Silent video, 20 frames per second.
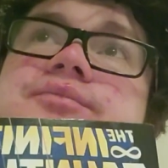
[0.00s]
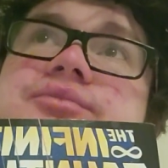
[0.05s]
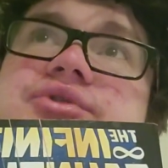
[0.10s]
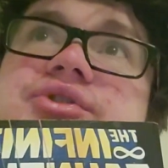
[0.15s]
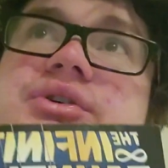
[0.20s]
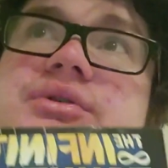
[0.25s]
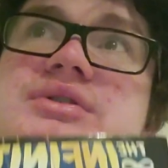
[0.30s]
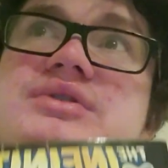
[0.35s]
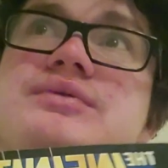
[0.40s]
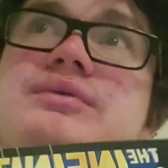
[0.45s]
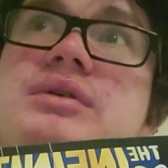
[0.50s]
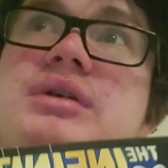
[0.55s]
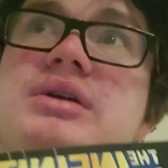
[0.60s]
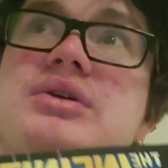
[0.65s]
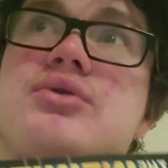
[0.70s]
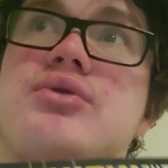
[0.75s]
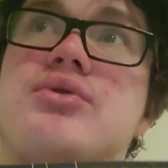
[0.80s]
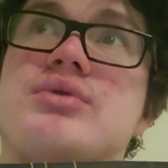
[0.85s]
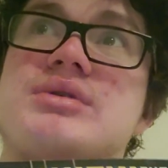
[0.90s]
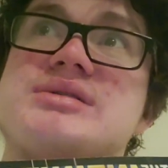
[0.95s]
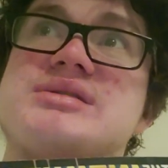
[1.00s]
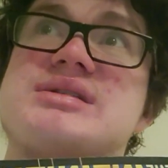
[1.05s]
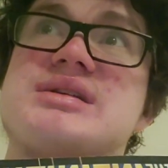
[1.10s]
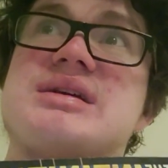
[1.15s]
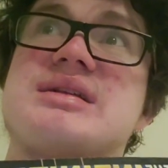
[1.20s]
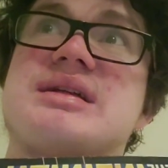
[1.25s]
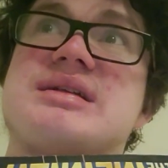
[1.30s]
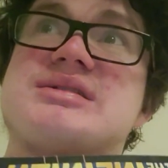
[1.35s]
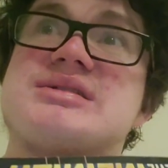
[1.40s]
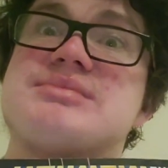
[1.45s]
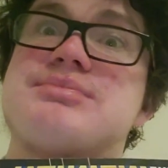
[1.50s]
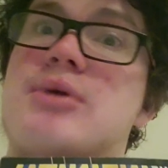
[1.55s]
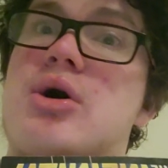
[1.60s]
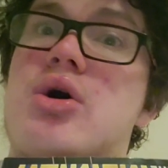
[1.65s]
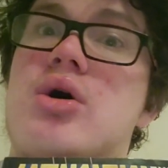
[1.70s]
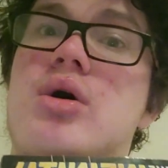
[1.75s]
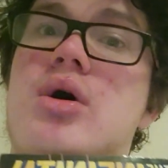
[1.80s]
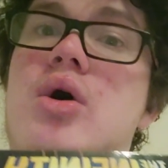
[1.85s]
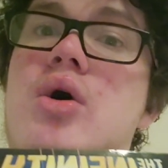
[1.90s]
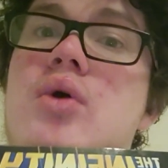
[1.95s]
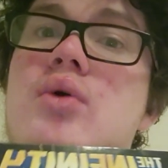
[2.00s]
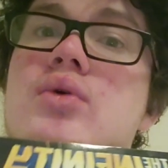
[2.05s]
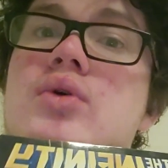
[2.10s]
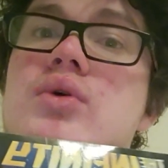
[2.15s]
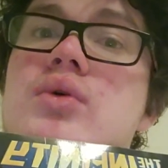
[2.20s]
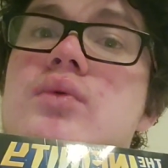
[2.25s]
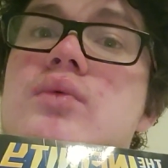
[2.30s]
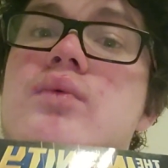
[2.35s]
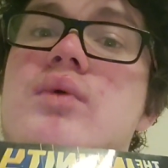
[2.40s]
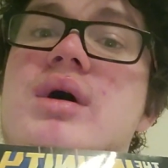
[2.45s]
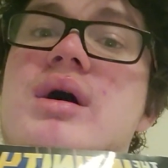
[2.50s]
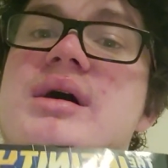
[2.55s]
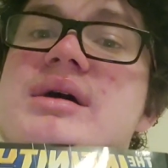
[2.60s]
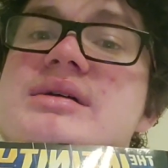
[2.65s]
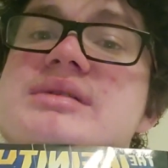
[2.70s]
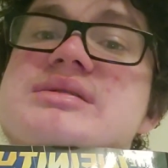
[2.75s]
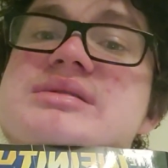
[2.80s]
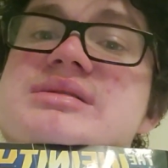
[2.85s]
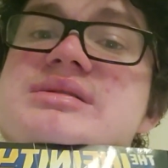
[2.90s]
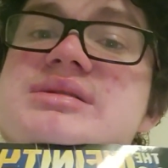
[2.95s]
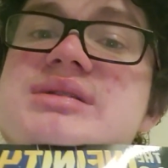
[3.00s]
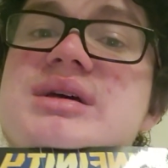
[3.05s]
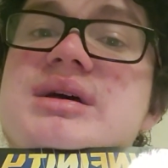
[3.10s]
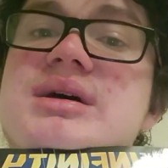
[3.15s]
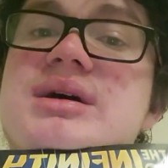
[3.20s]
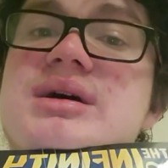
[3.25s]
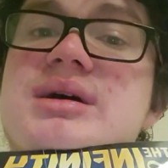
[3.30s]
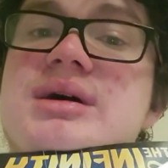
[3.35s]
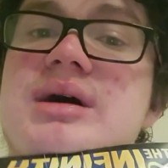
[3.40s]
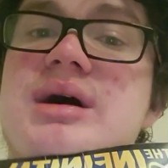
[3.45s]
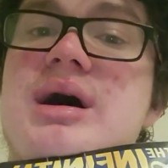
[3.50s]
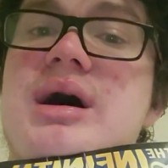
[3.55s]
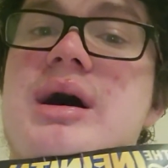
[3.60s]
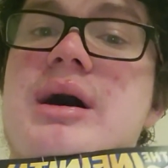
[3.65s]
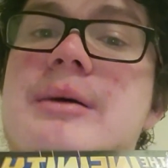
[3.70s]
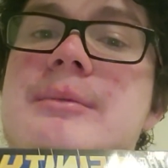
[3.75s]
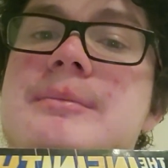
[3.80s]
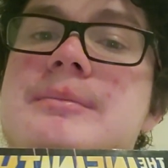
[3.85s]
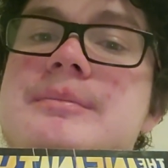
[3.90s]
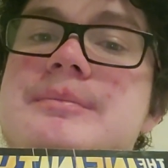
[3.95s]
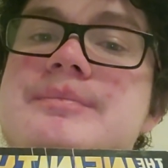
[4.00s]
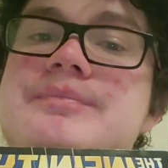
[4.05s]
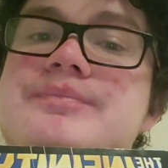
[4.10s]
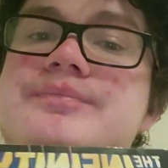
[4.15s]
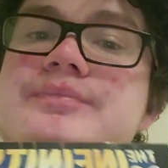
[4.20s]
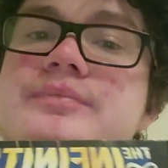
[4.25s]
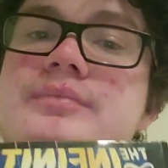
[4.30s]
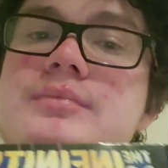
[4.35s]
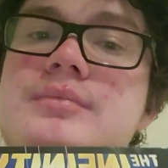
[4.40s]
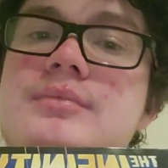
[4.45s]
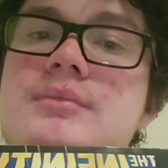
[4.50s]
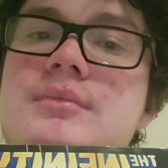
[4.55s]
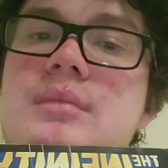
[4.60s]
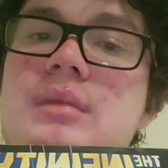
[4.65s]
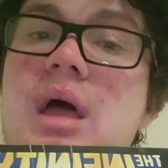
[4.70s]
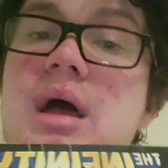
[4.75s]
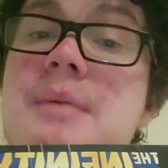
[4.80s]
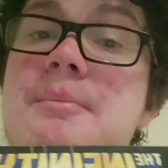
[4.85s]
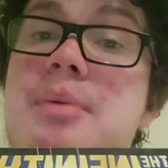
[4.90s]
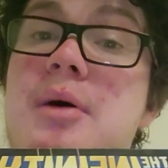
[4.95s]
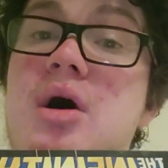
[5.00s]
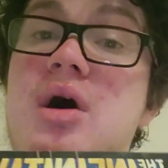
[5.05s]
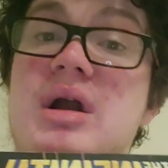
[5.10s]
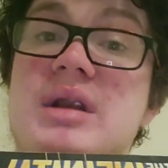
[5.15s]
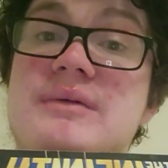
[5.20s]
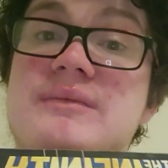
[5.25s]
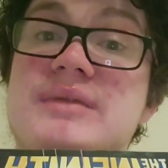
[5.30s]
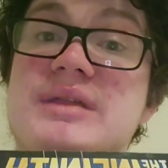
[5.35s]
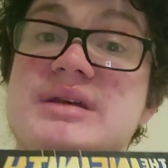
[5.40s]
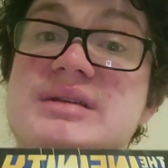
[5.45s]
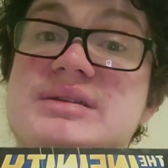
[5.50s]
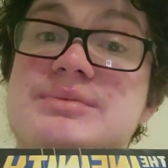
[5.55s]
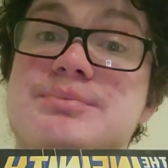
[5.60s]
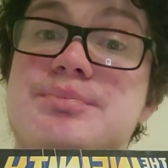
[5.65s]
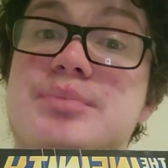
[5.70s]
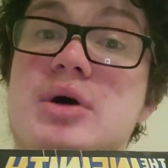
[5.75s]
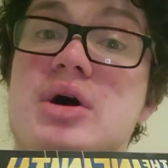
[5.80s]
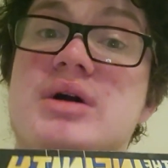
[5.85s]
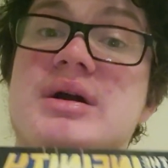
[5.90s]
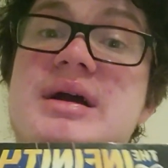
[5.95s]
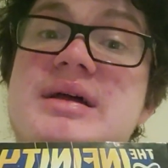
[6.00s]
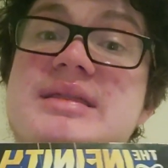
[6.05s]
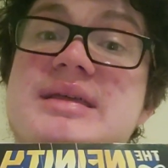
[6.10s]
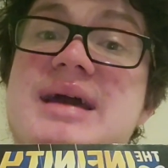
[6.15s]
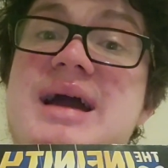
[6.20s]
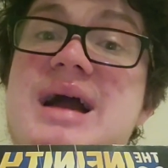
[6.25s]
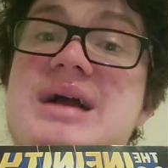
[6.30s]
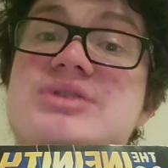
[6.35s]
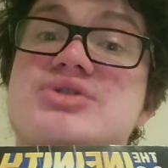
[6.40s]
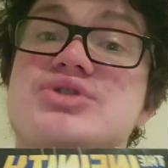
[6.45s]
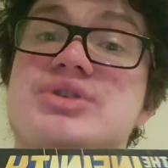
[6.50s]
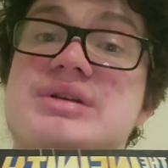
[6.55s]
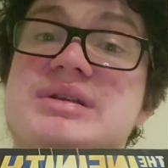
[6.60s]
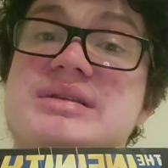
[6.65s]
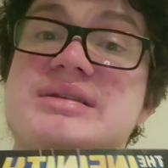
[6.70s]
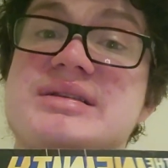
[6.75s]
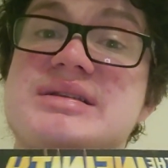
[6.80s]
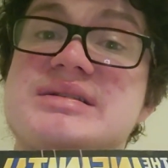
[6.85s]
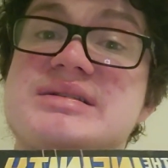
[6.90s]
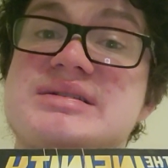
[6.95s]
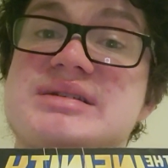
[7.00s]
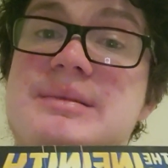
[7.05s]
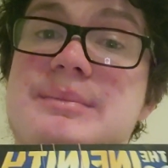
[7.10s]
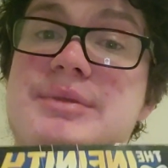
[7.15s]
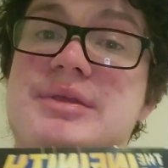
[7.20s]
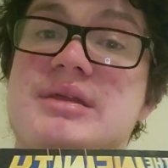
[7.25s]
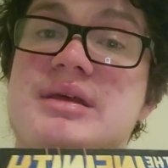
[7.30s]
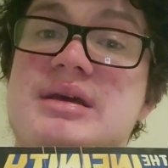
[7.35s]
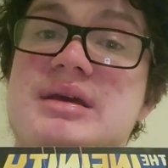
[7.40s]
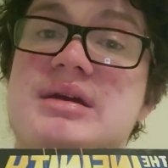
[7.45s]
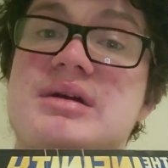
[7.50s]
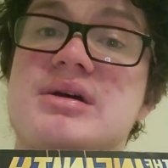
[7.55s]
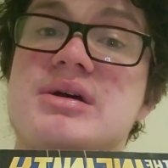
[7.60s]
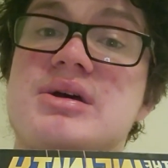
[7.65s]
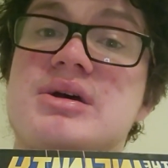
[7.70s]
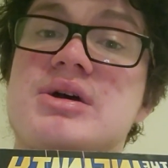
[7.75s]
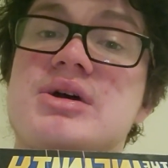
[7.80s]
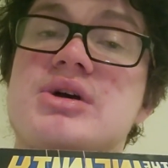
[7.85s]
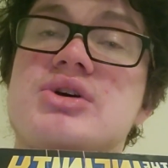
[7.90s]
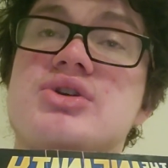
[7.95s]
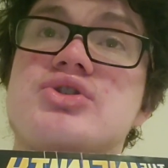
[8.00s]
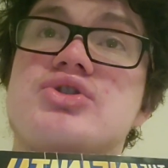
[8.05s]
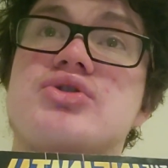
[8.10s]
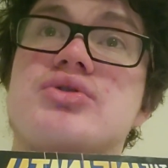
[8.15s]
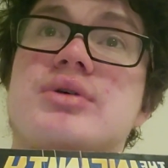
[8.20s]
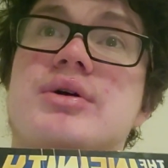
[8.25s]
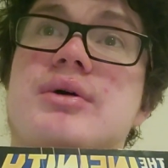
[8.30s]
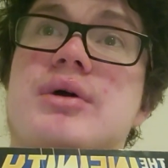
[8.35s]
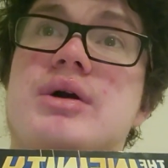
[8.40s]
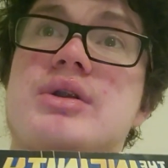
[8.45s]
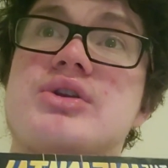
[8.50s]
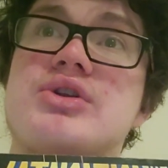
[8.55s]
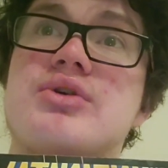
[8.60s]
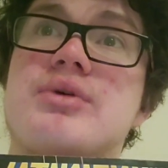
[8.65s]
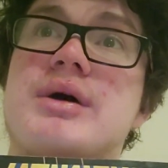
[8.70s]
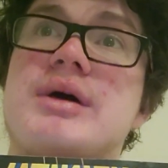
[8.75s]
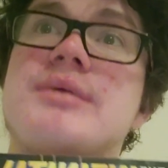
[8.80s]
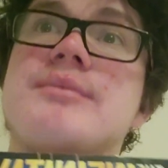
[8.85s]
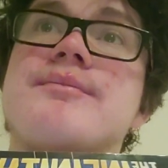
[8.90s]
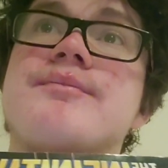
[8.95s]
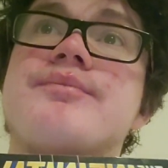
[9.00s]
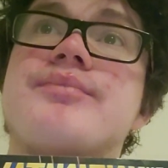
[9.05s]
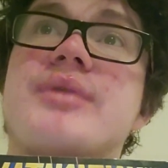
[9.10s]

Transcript: So it's really cool to see that Smart Hulk was a part of this book, and they actually did something to go on and do it.